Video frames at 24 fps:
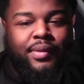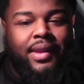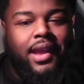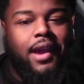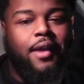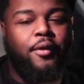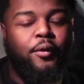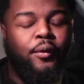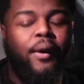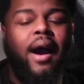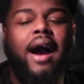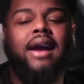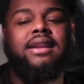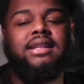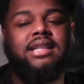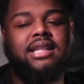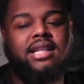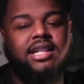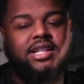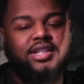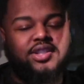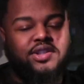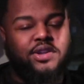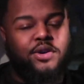and rock to
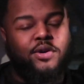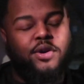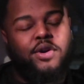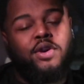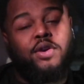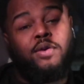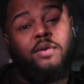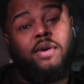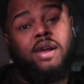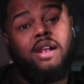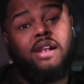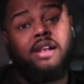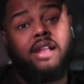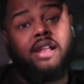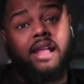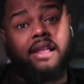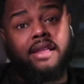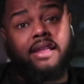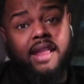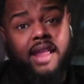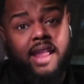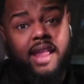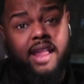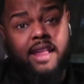that song the way that I
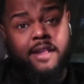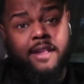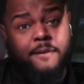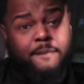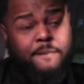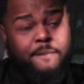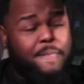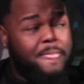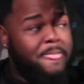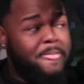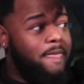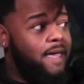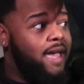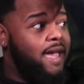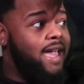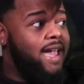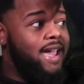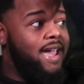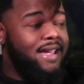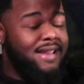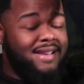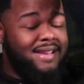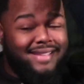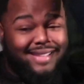can.
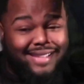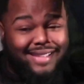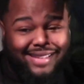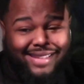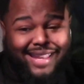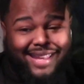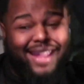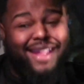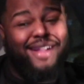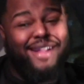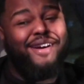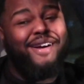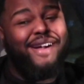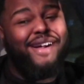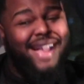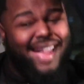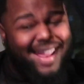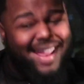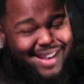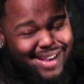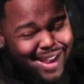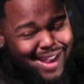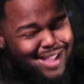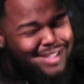And they all
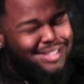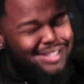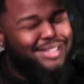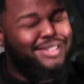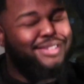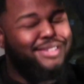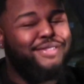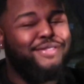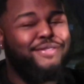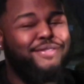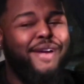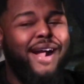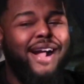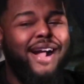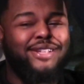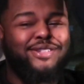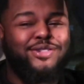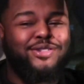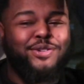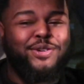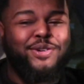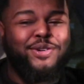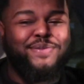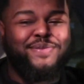had a nice little rock
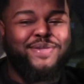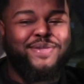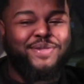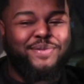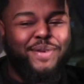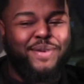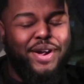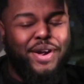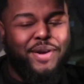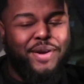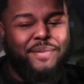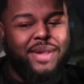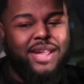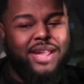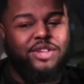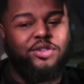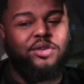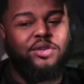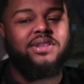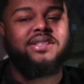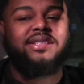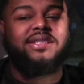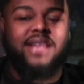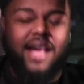to them as well, man.
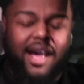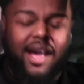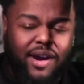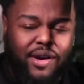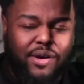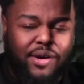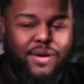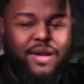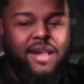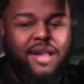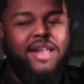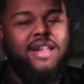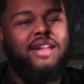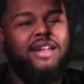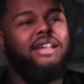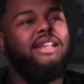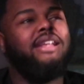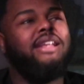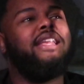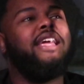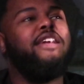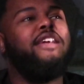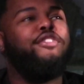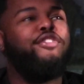You could tell
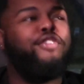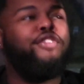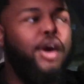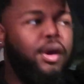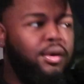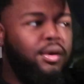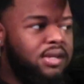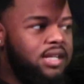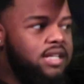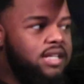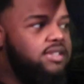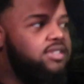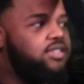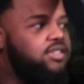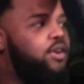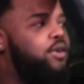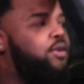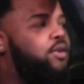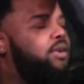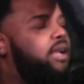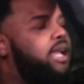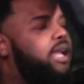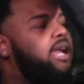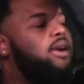that they felt that
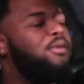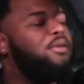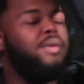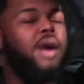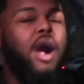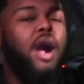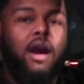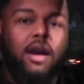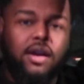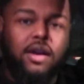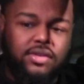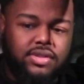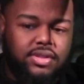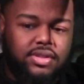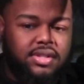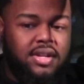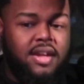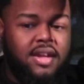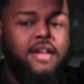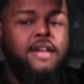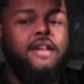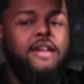song. They had rehearsed.